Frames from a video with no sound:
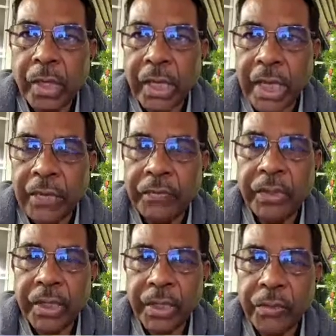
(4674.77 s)
give
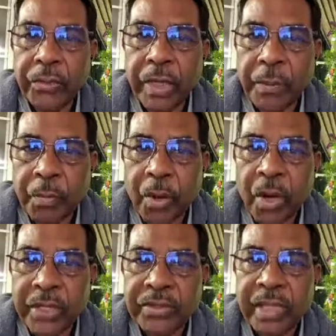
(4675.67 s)
due
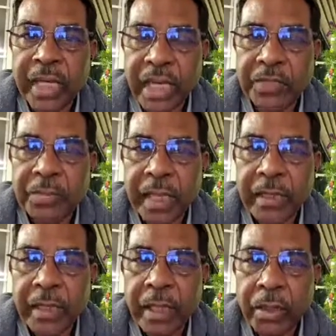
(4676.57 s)
importance and respect
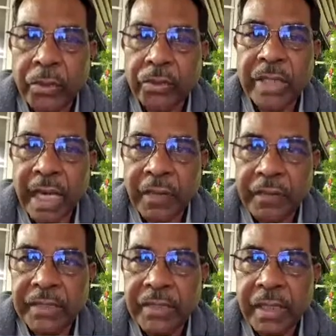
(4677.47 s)
to
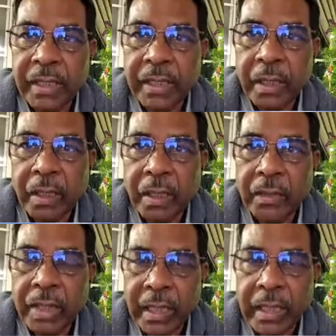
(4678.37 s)
salvaging
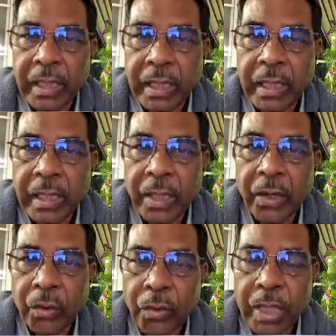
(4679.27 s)
the
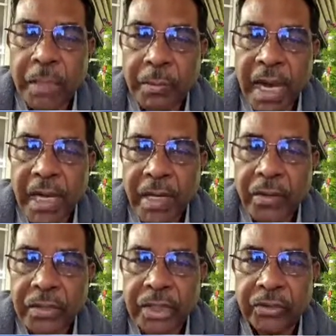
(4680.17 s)
good part
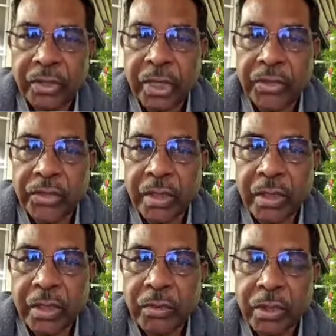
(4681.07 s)
of the education
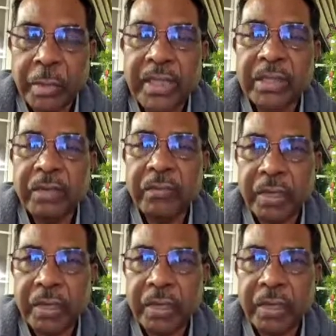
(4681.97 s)
to the best of our